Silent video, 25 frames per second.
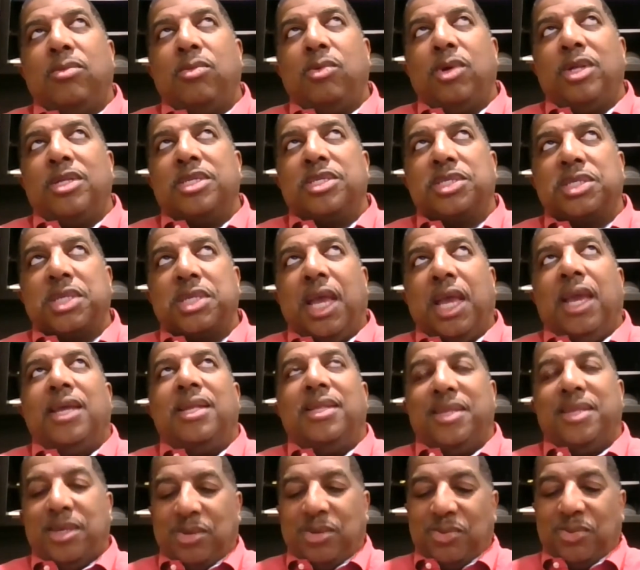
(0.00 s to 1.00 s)
want to say
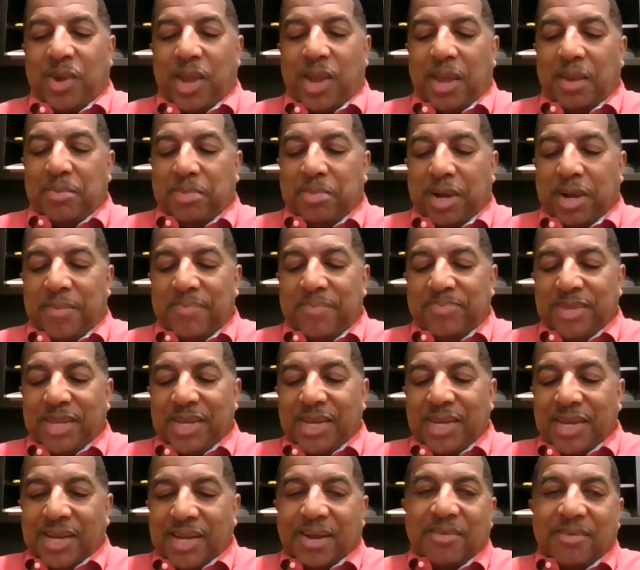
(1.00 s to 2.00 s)
it this way, but
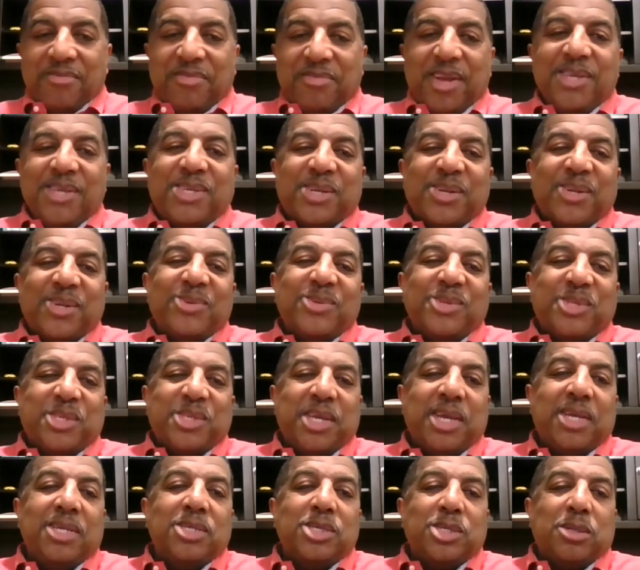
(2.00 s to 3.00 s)
conventional
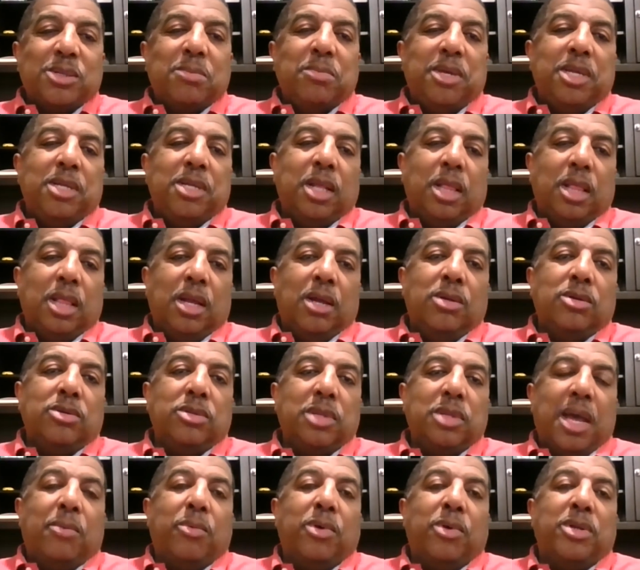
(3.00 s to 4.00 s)
tends to be the
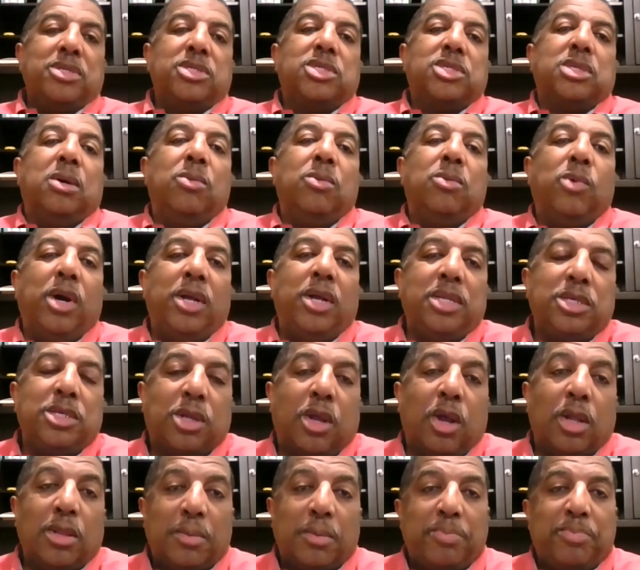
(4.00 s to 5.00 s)
loan that when someone
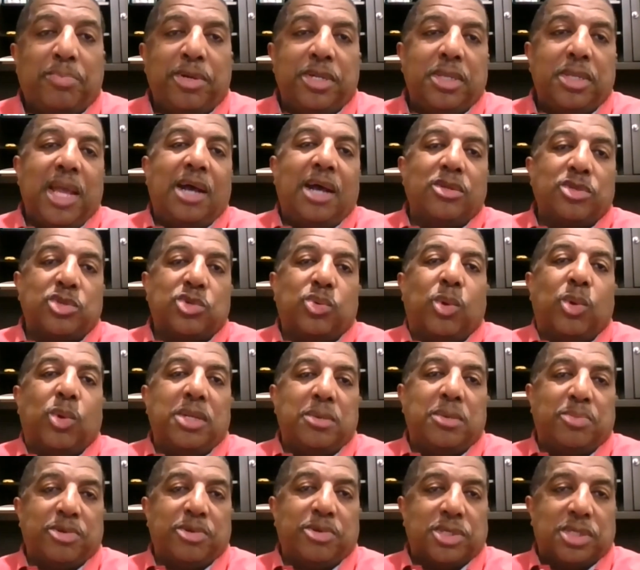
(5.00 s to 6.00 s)
is going to put down
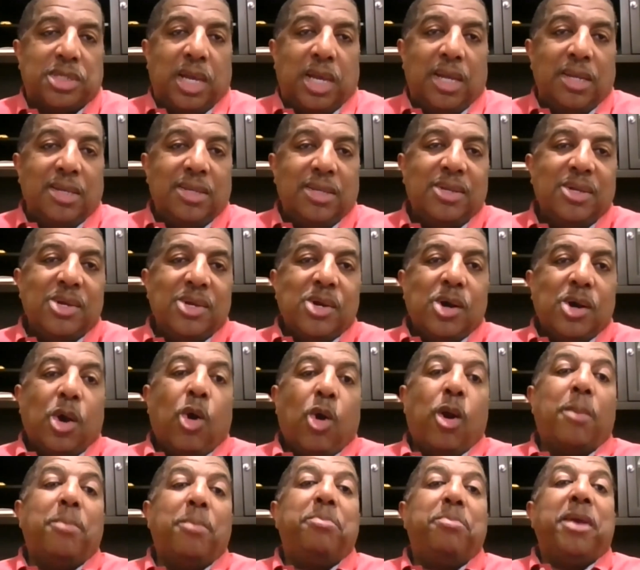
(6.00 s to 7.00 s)
20%
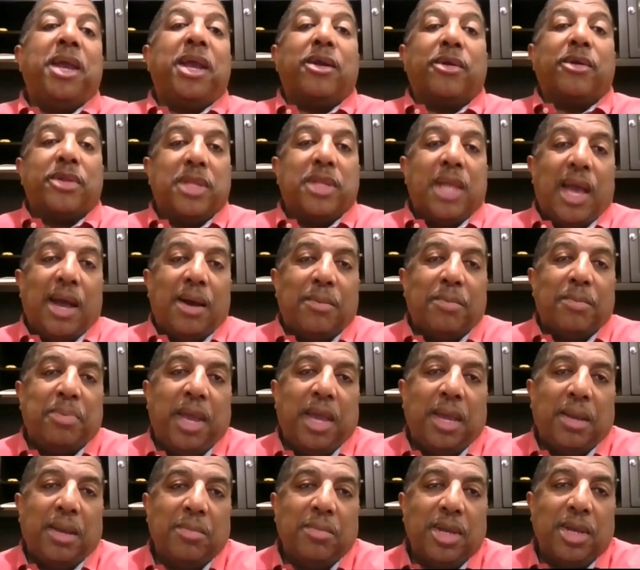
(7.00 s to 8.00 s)
or a bigger down
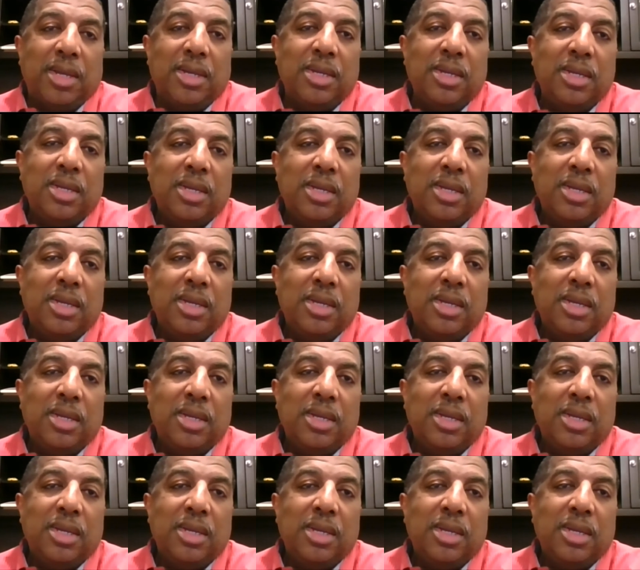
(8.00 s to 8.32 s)
payment